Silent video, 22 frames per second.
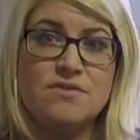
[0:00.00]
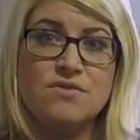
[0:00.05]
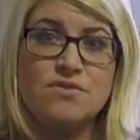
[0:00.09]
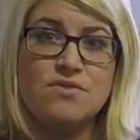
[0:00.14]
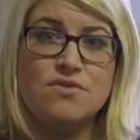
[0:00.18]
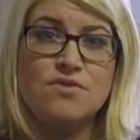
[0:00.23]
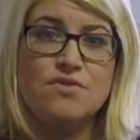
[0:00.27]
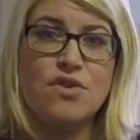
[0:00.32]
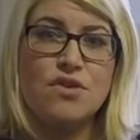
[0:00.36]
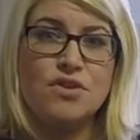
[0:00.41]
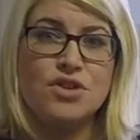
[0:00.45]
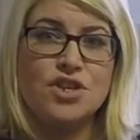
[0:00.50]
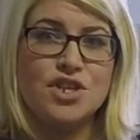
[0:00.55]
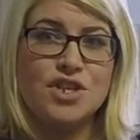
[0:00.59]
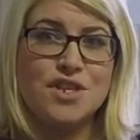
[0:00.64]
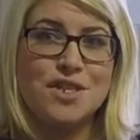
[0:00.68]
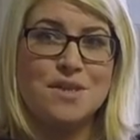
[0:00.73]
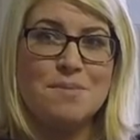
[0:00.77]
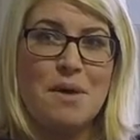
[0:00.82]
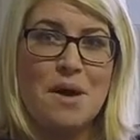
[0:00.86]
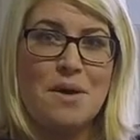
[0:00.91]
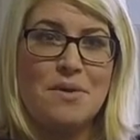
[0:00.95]
So it's not
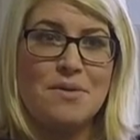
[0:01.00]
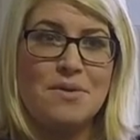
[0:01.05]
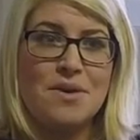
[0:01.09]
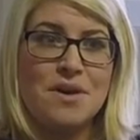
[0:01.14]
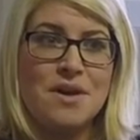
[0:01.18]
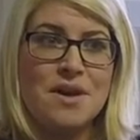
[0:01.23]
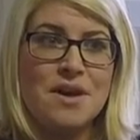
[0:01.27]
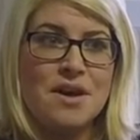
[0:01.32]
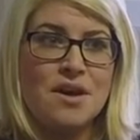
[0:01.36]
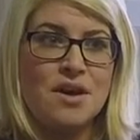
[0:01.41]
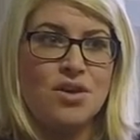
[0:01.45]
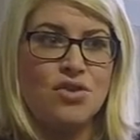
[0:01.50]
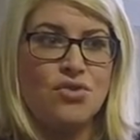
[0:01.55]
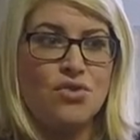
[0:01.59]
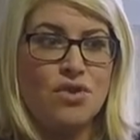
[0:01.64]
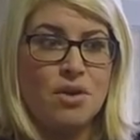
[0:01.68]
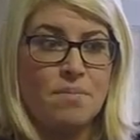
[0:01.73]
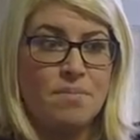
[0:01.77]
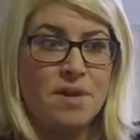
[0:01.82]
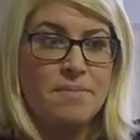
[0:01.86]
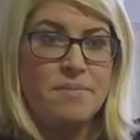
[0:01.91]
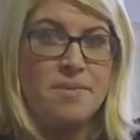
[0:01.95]
just about you're
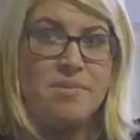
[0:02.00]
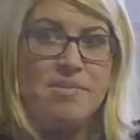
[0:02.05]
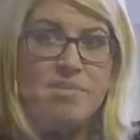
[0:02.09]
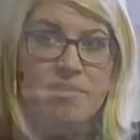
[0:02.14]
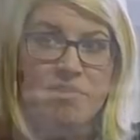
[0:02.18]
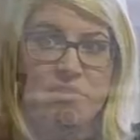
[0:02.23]
a PPC